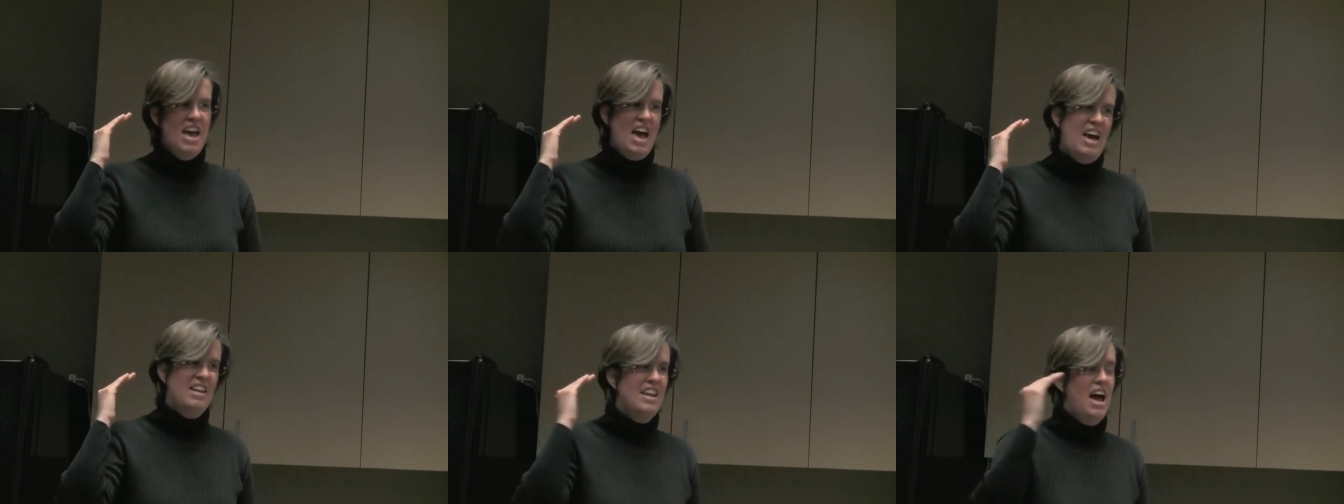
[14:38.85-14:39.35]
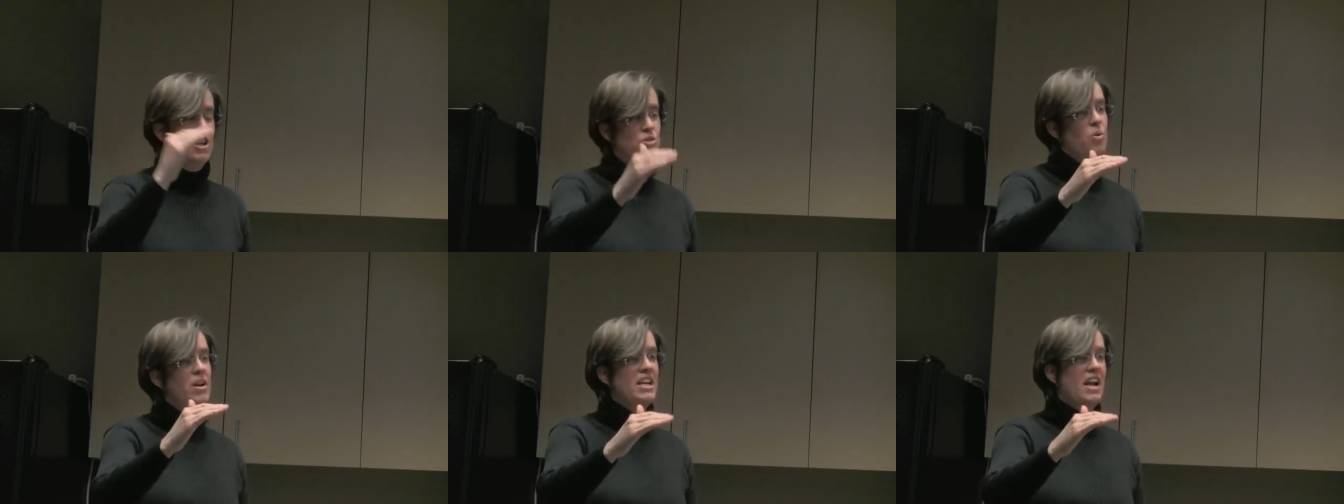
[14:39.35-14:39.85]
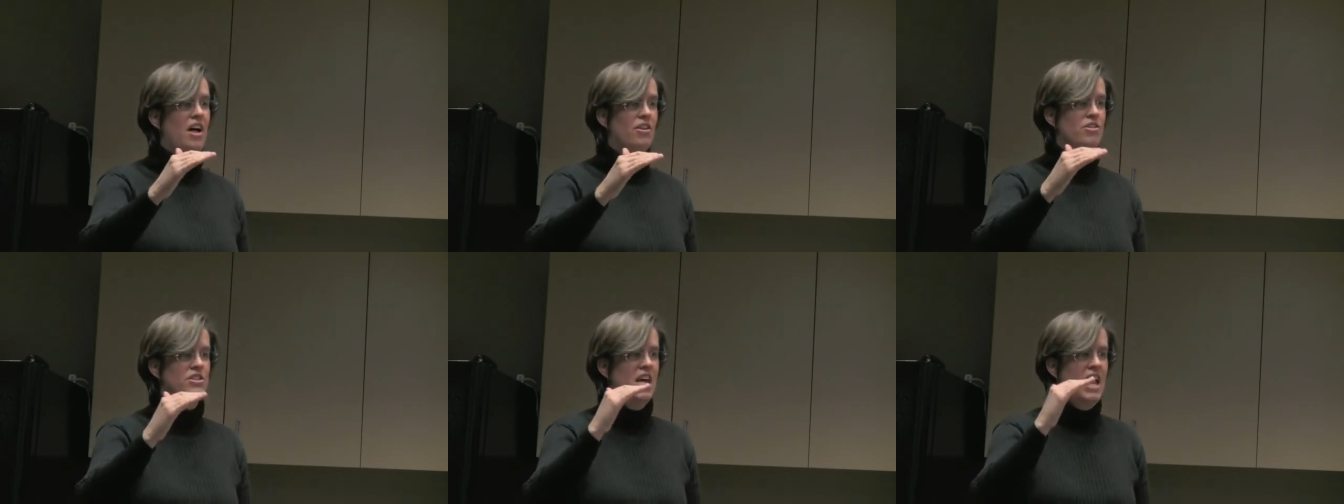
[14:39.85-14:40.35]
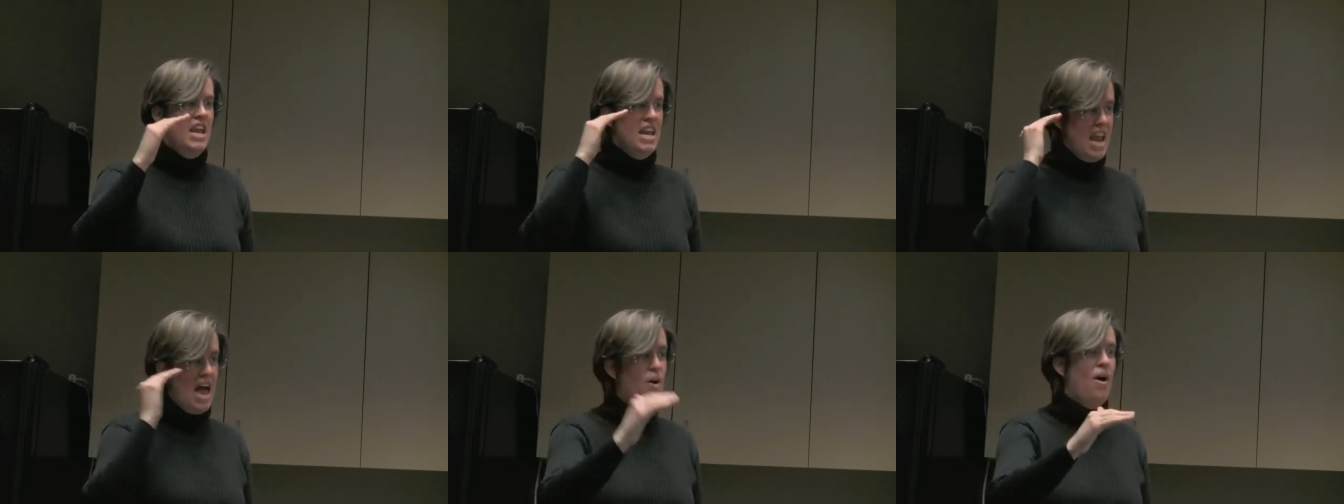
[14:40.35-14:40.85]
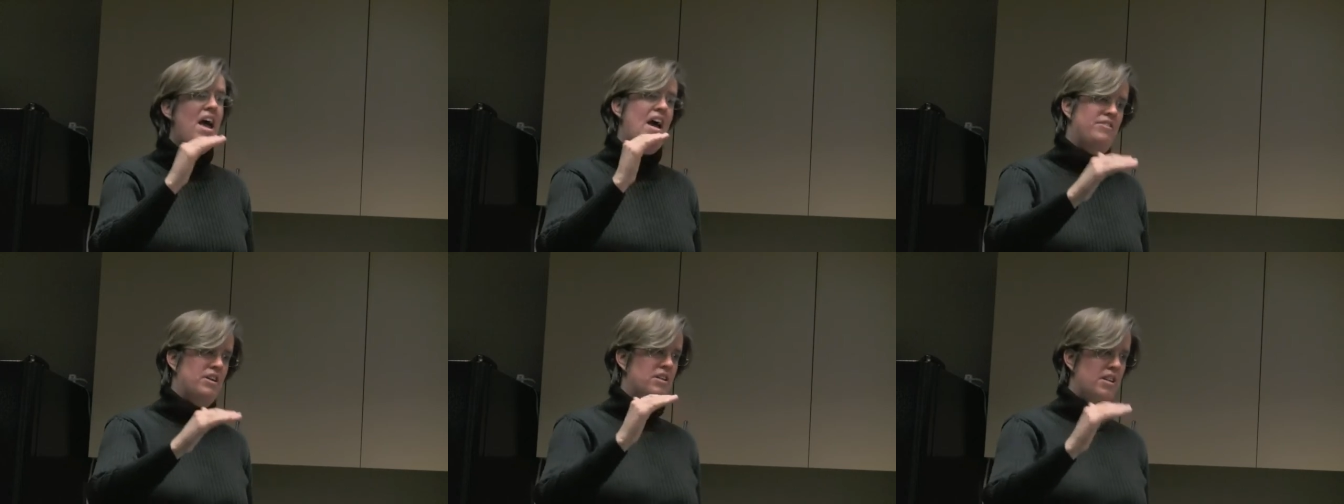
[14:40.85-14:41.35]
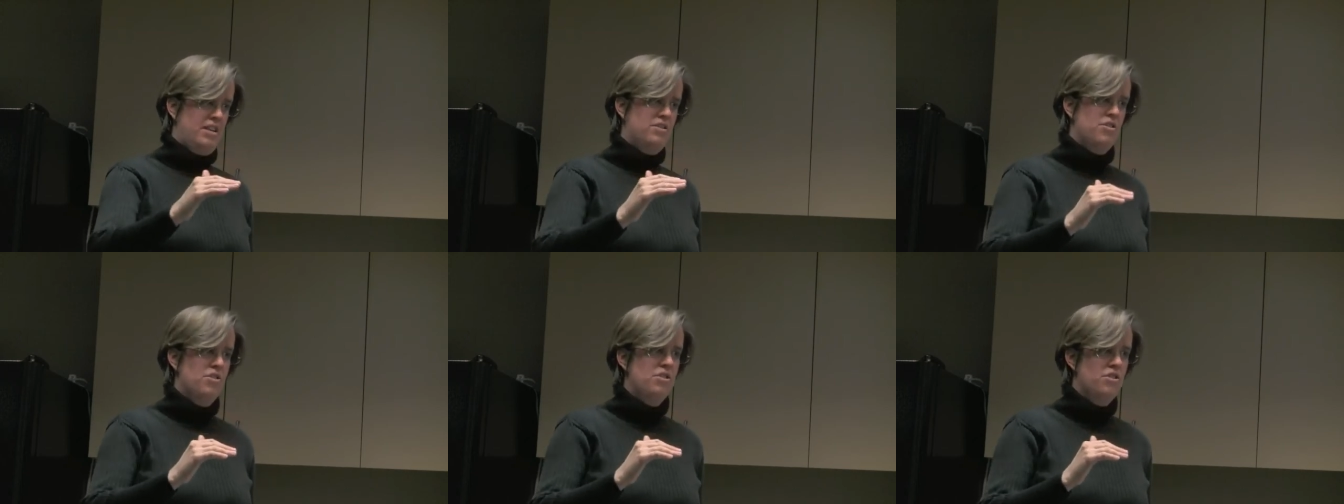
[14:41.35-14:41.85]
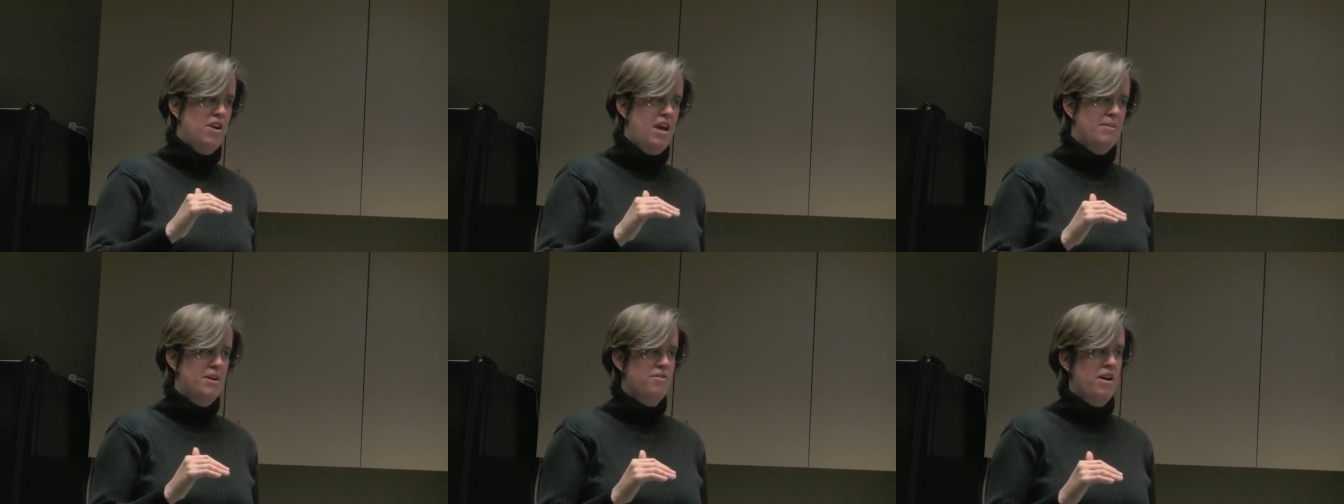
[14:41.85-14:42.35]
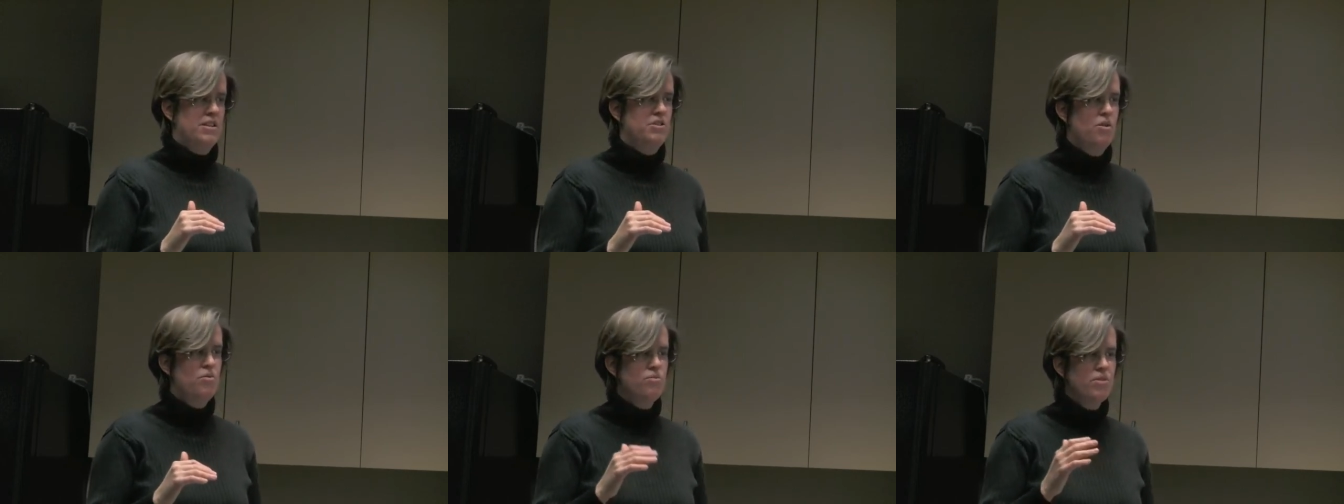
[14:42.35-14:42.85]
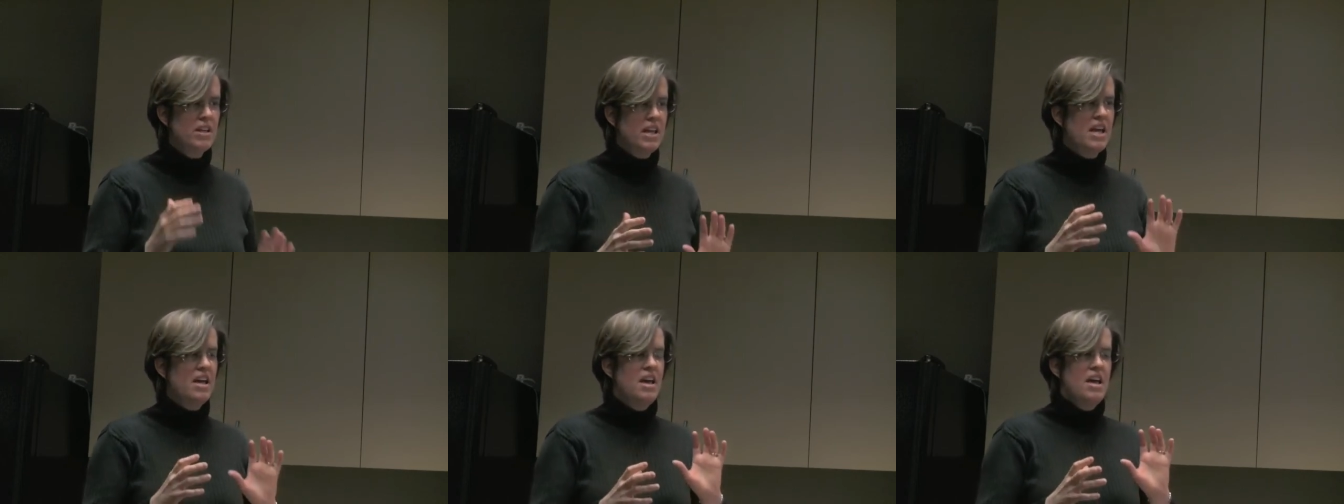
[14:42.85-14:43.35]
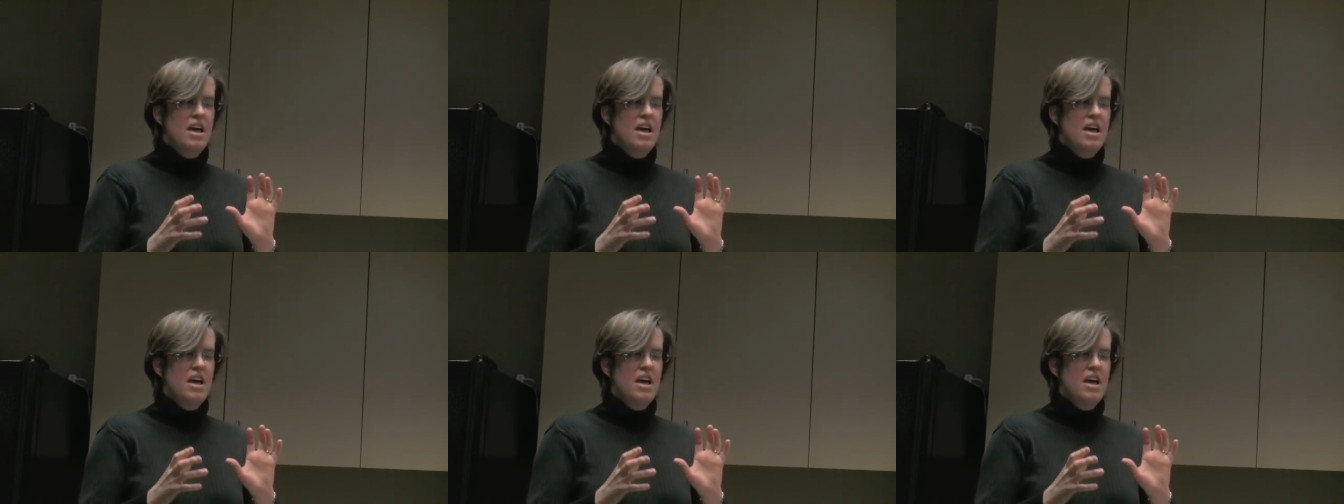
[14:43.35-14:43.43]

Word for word: at, at twenty dollars, now I have to collect your, your name and address. So it really,